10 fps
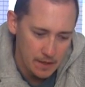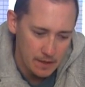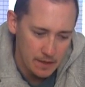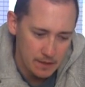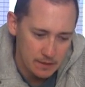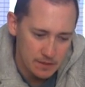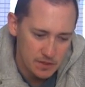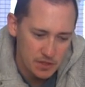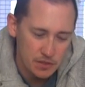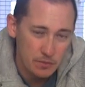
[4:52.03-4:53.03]
And
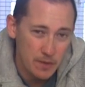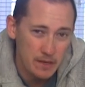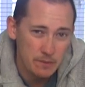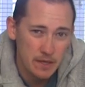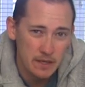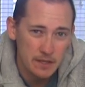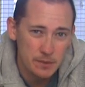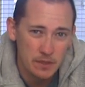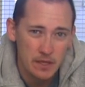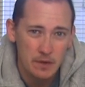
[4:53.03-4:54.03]
it's just a way really
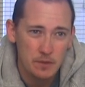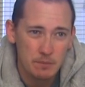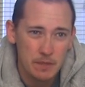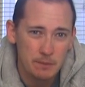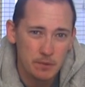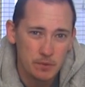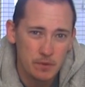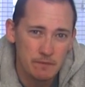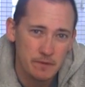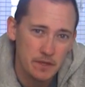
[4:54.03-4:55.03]
to encourage people
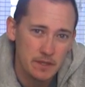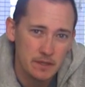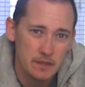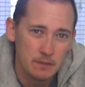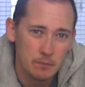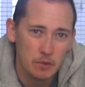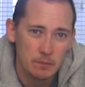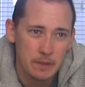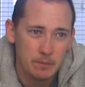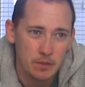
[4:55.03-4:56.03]
to invite
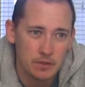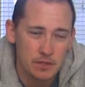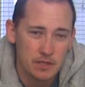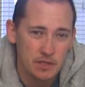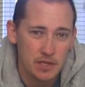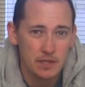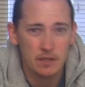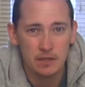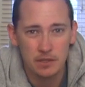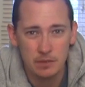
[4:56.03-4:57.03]
more people onto the
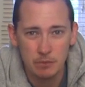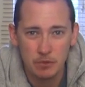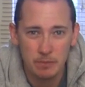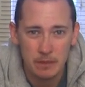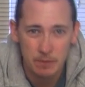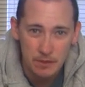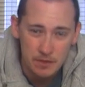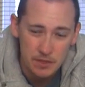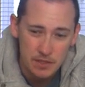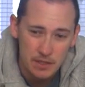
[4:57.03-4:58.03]
site, because the more people
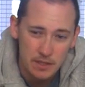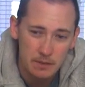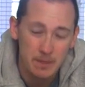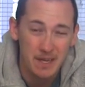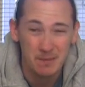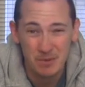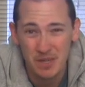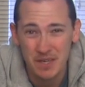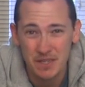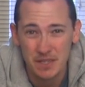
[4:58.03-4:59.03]
on the site, the better
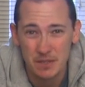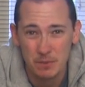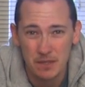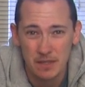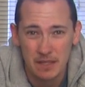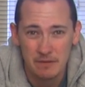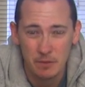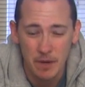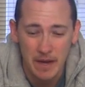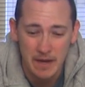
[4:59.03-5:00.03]
prizes we can give
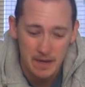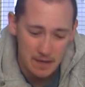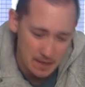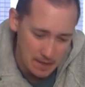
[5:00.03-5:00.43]
away.